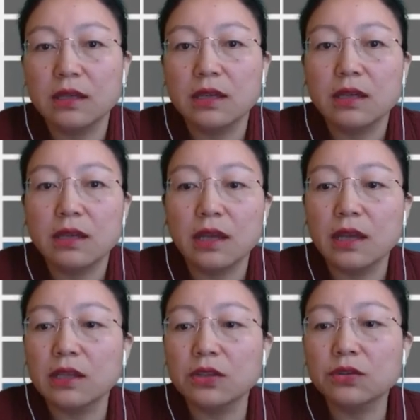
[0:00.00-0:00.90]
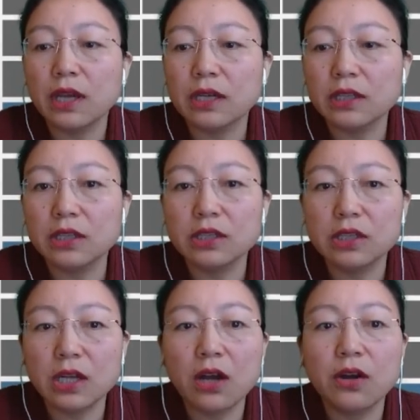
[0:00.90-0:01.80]
And you can click
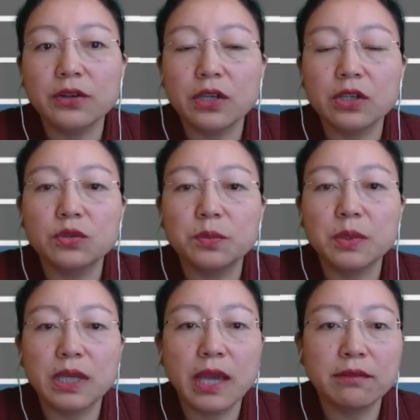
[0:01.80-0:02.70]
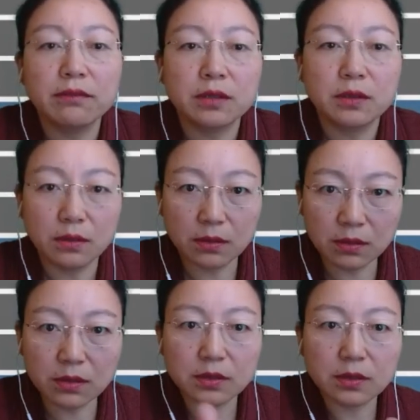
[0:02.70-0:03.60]
down, it will have a,
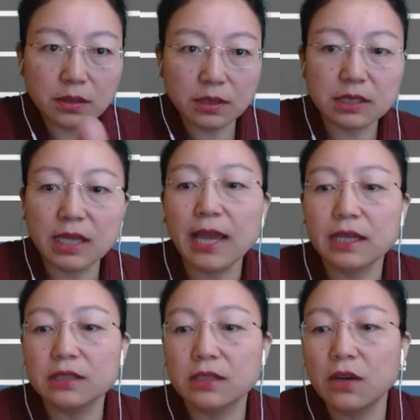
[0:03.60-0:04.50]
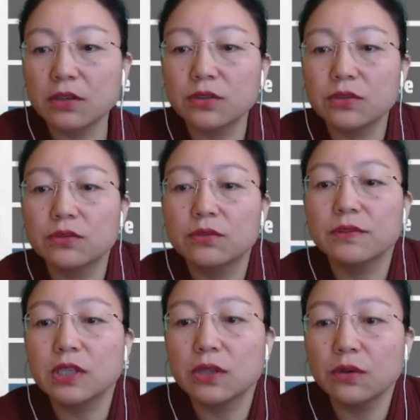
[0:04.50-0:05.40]
a text on your
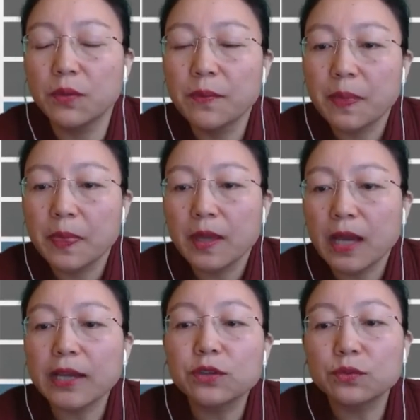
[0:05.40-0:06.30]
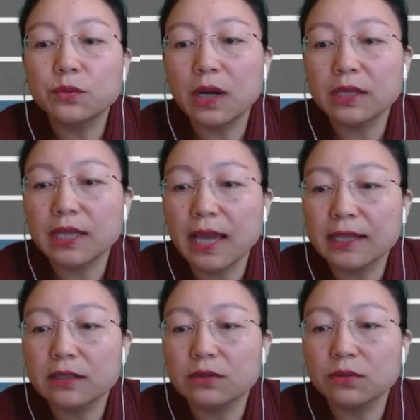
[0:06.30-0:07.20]
video. I don't want that,
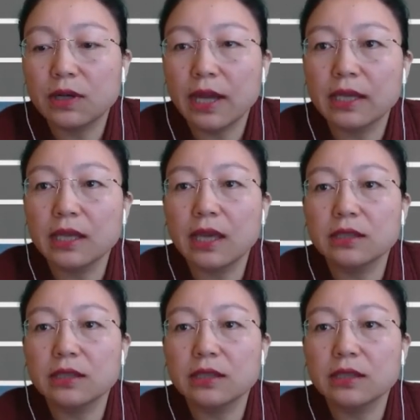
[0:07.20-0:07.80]
so I cancel